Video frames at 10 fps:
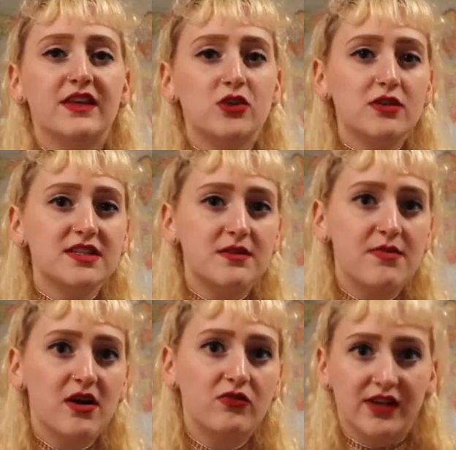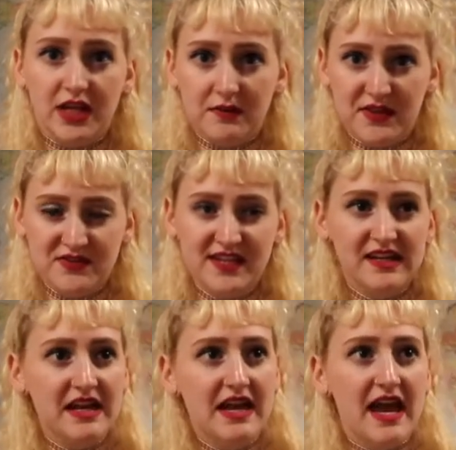They showed us the bell ringing
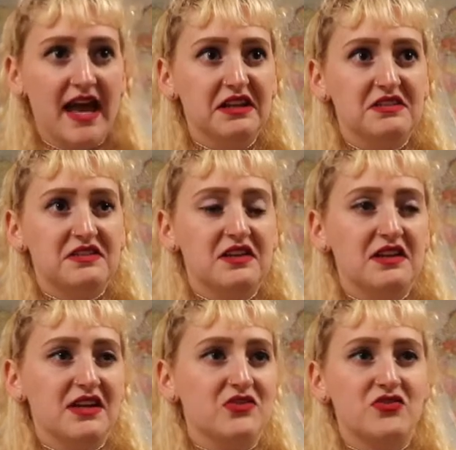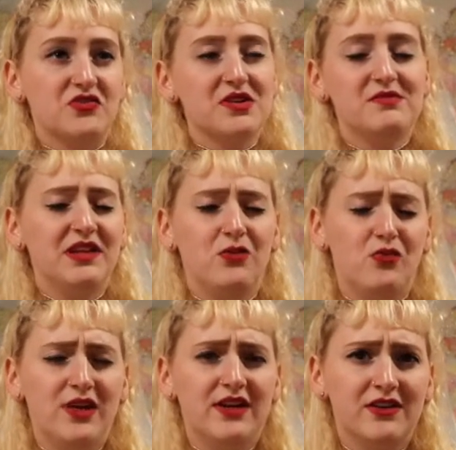music, and it's extremely
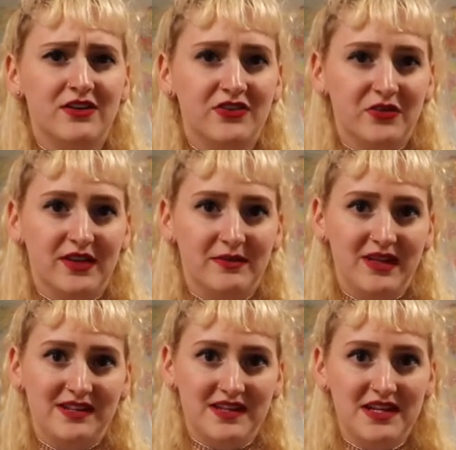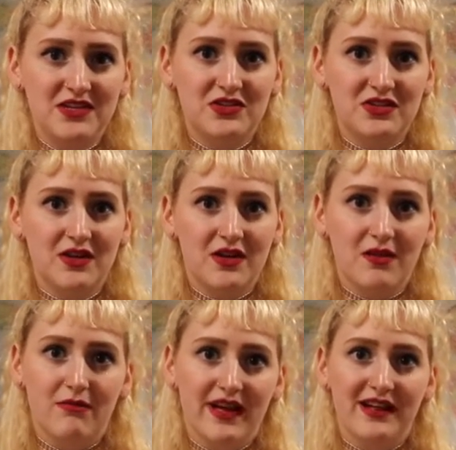weird to read because each
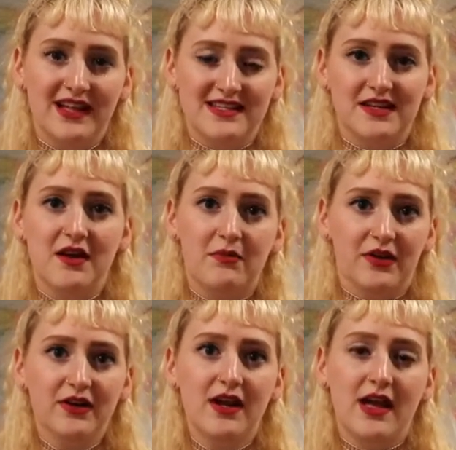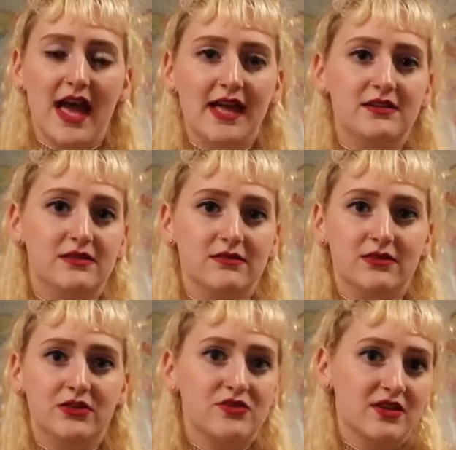bell has a number and
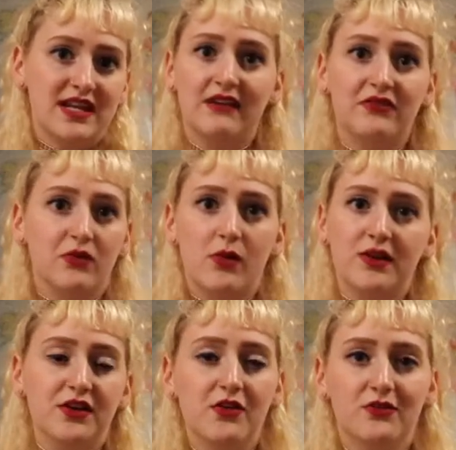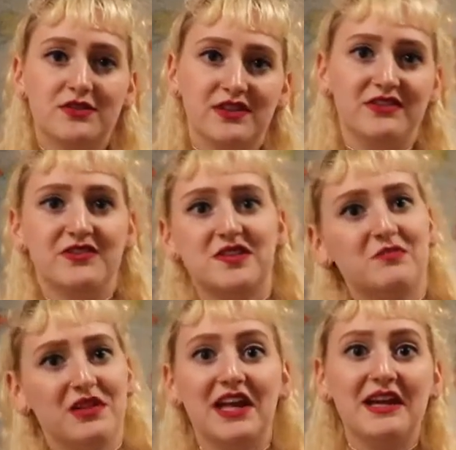you just have the one note, so you
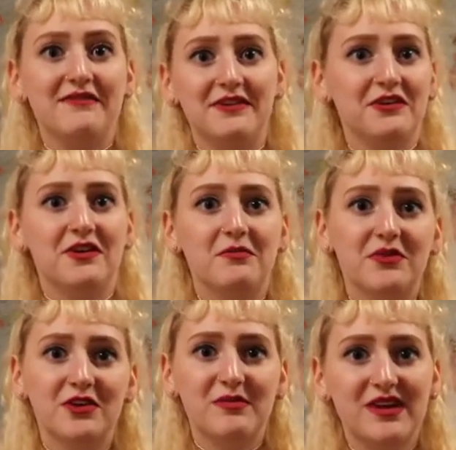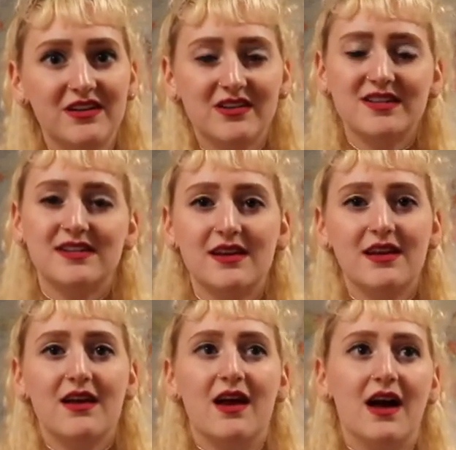just play when your number appears.
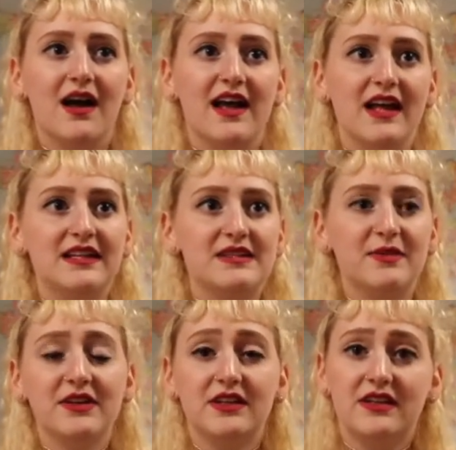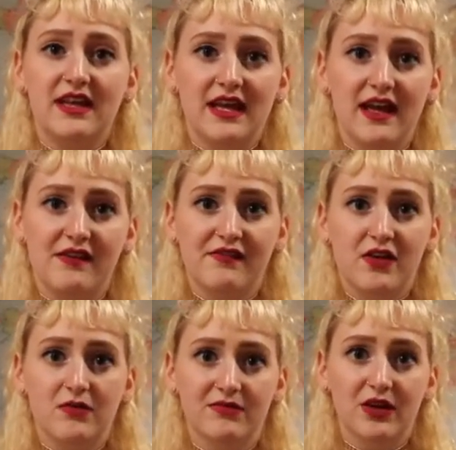And apparently they have
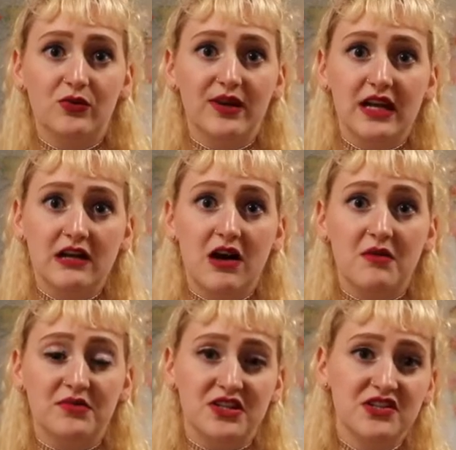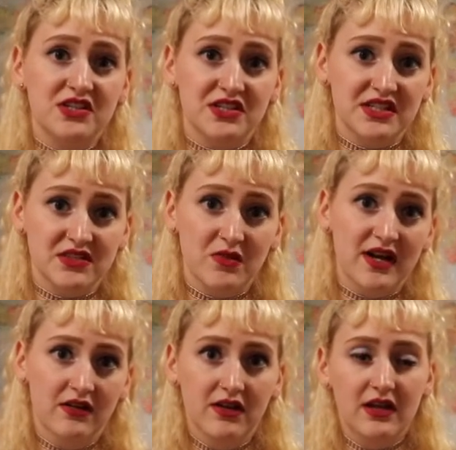bell ringing competitions as
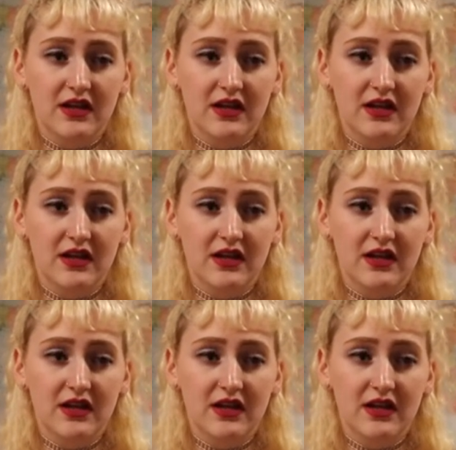well.